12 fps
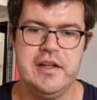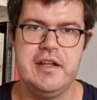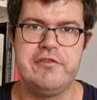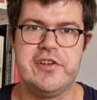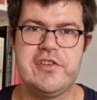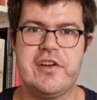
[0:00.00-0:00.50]

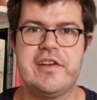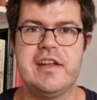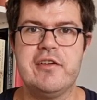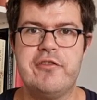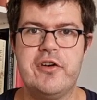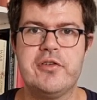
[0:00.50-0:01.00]
If you're
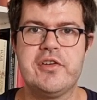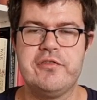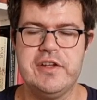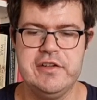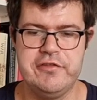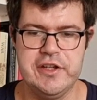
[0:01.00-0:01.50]
studying
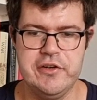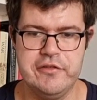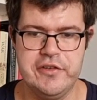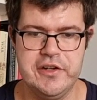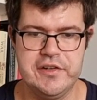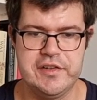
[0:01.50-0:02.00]
philosophy for
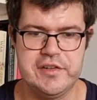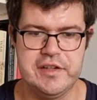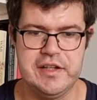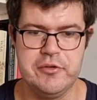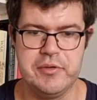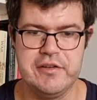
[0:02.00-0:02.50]

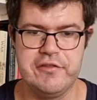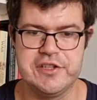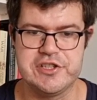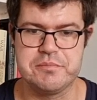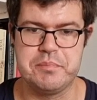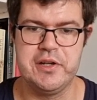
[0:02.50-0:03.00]
university or even
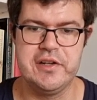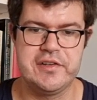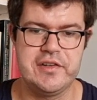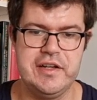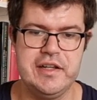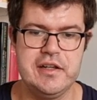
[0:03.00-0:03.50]
just
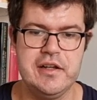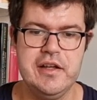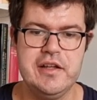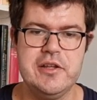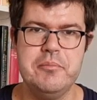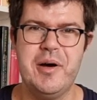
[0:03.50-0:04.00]
personally,
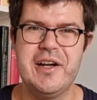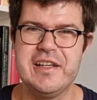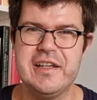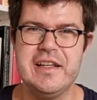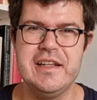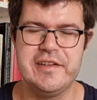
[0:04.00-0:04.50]
you might
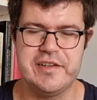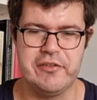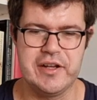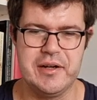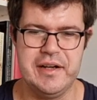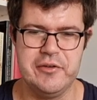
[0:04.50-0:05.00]
need
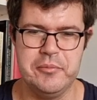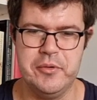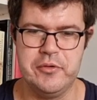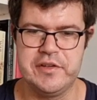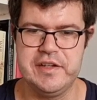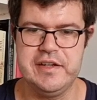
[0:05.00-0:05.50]
something a little
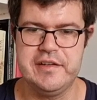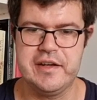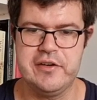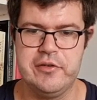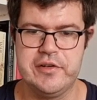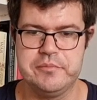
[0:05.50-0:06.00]
more
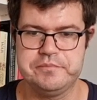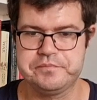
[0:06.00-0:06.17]
detailed,